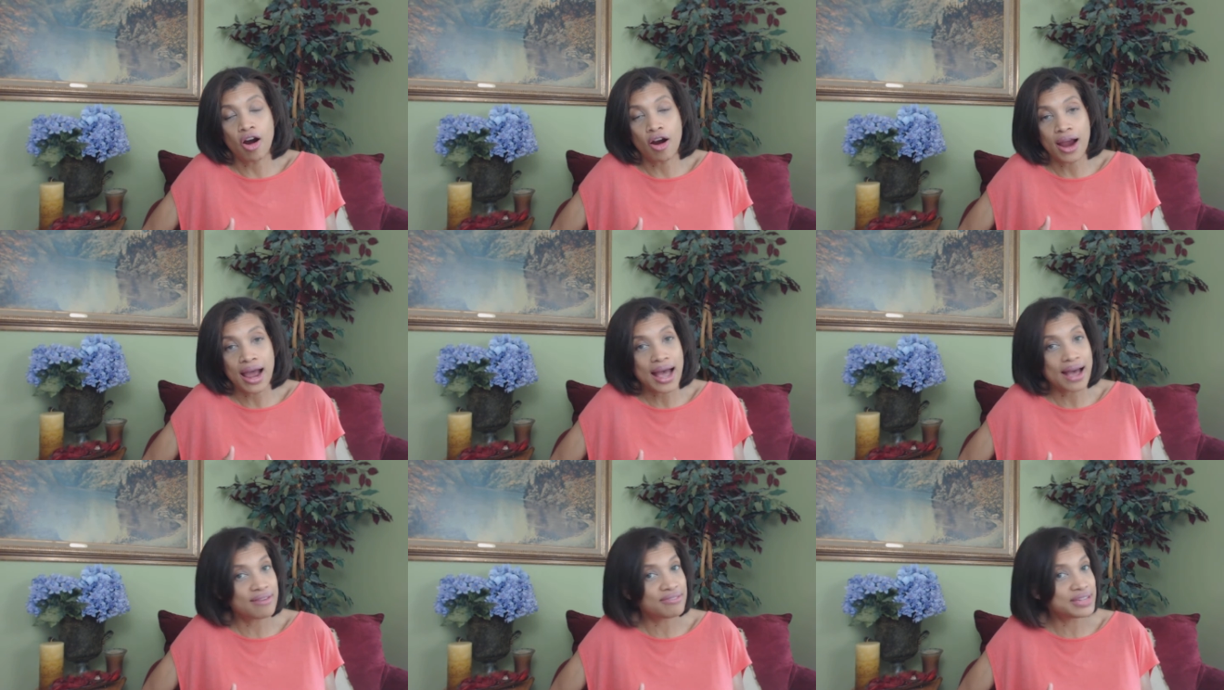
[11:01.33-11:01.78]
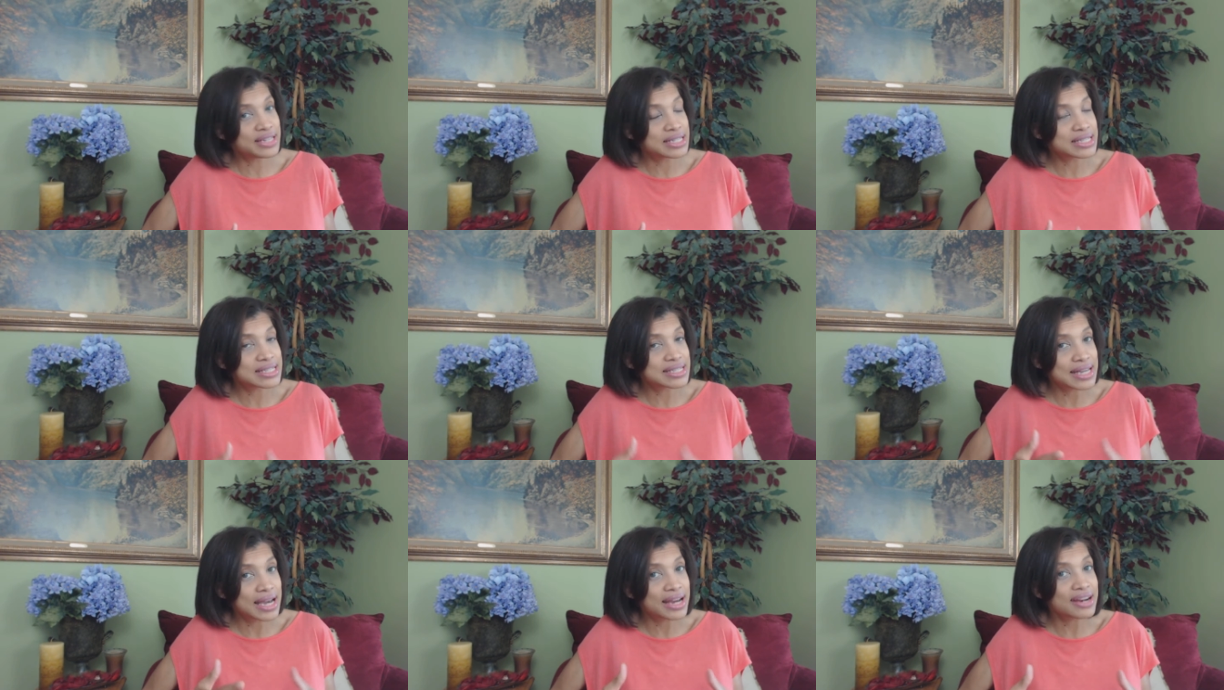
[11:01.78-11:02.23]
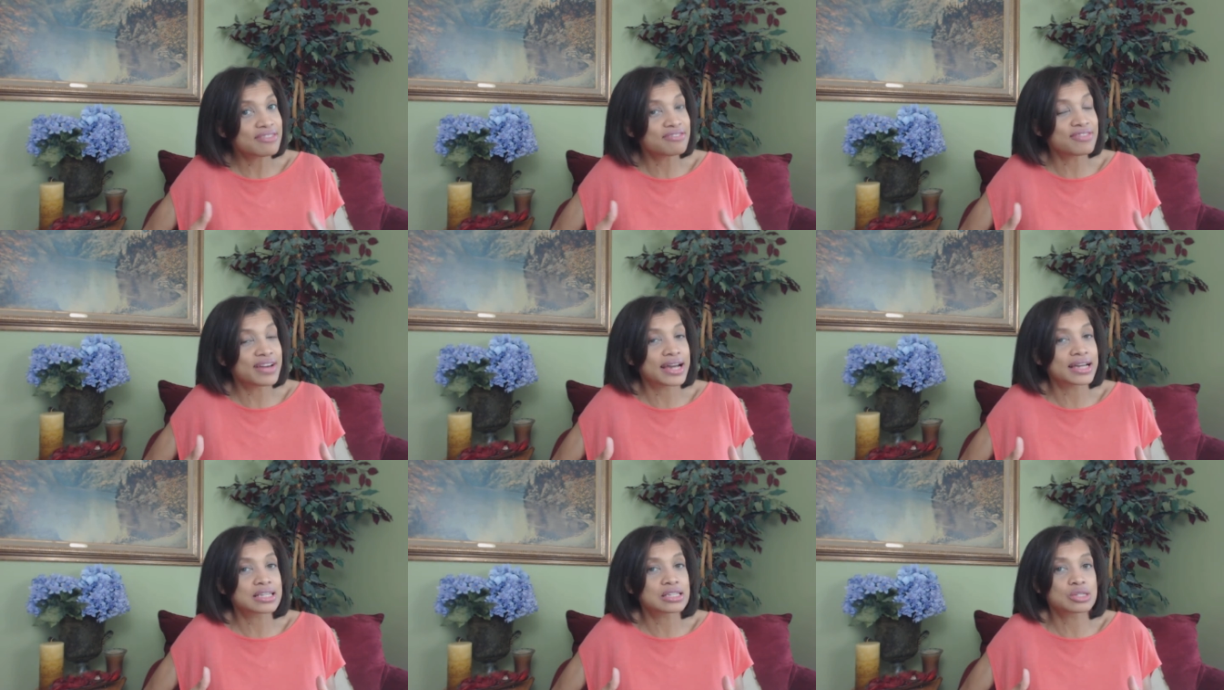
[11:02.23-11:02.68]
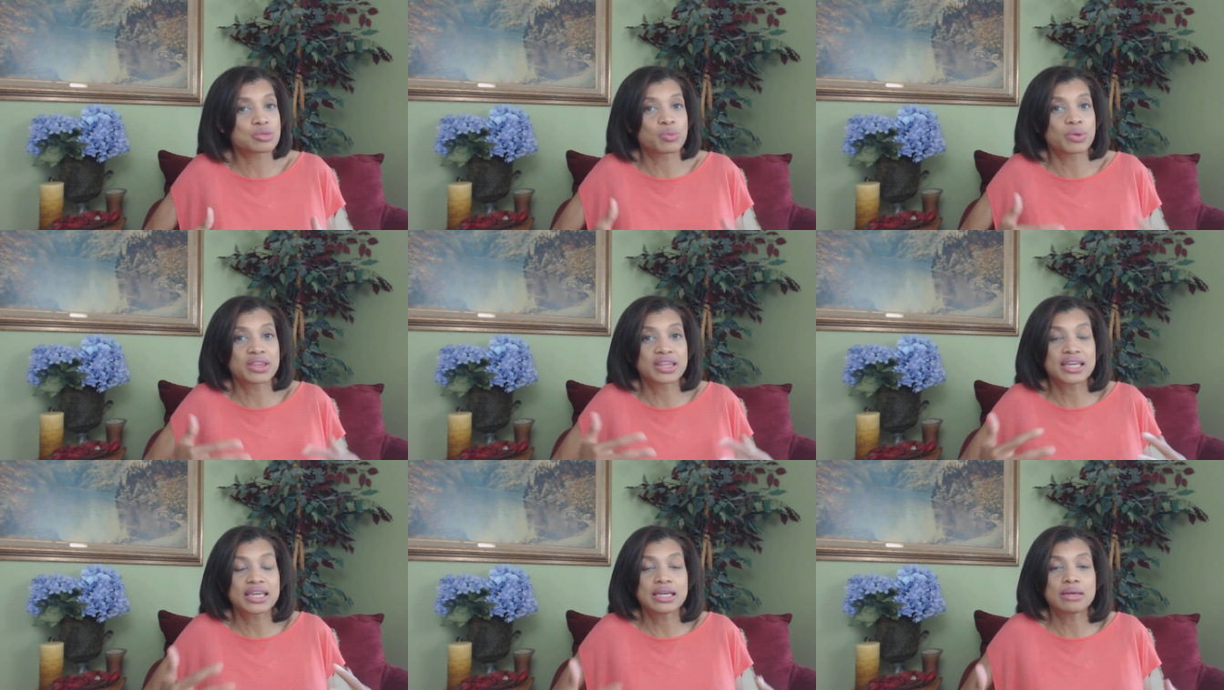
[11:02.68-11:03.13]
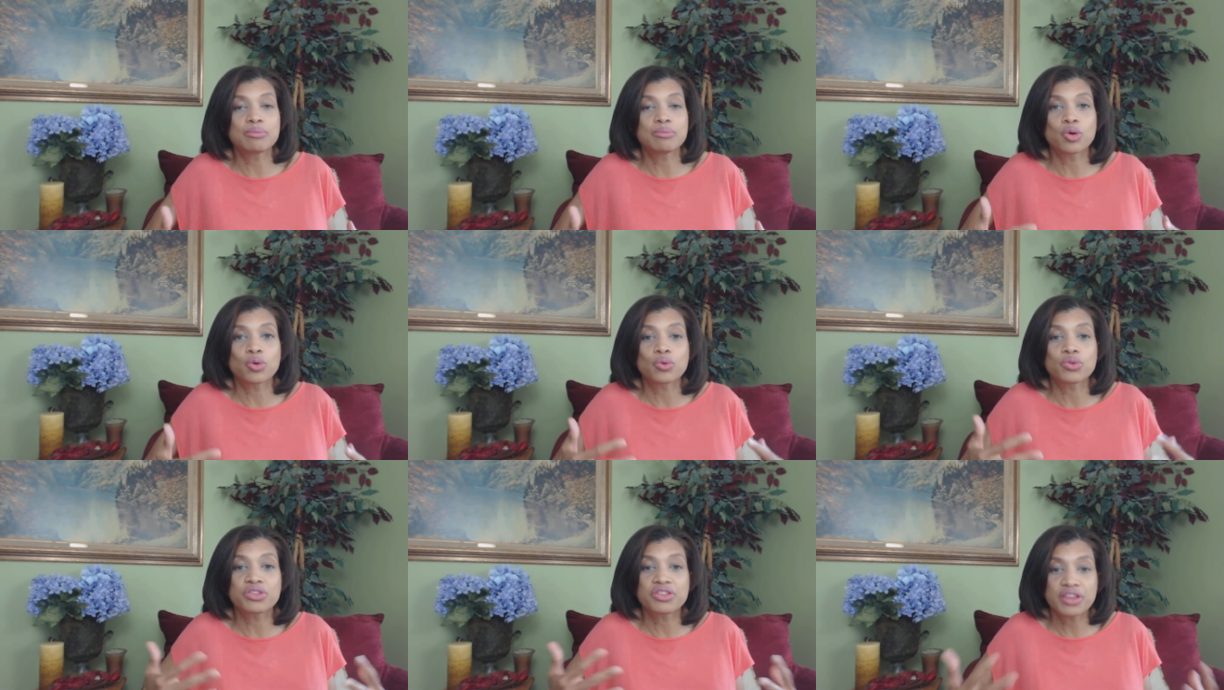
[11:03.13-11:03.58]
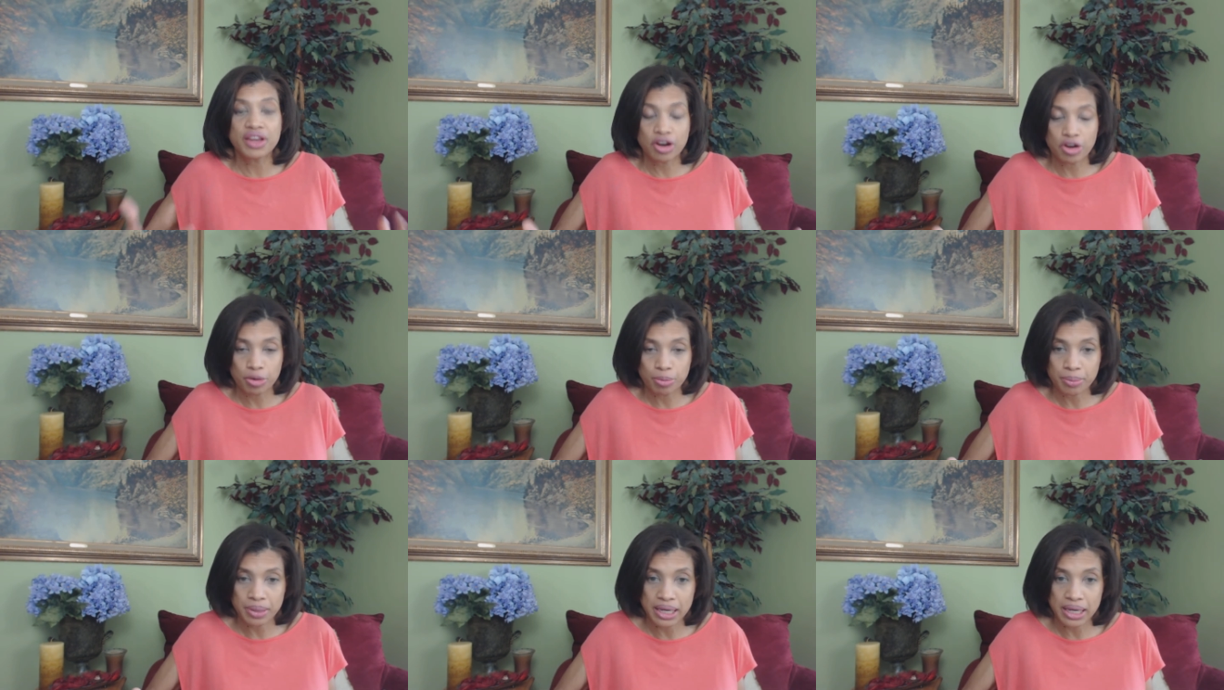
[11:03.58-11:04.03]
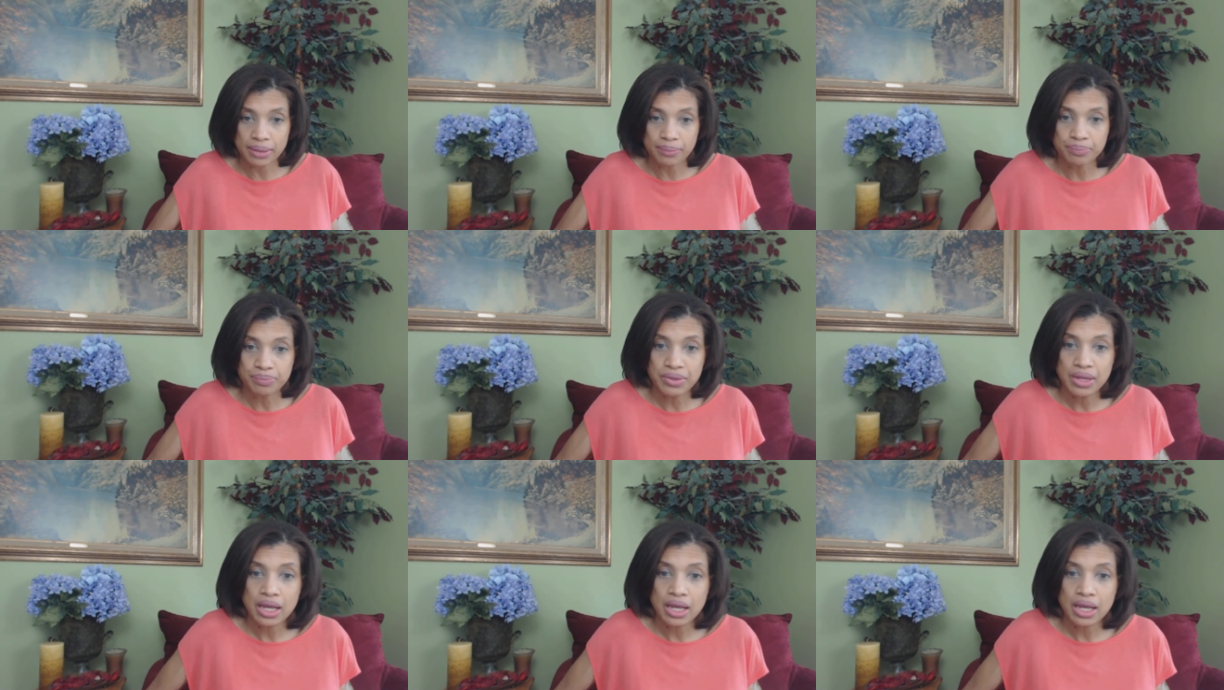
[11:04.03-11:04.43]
are having side effects with chemotherapy.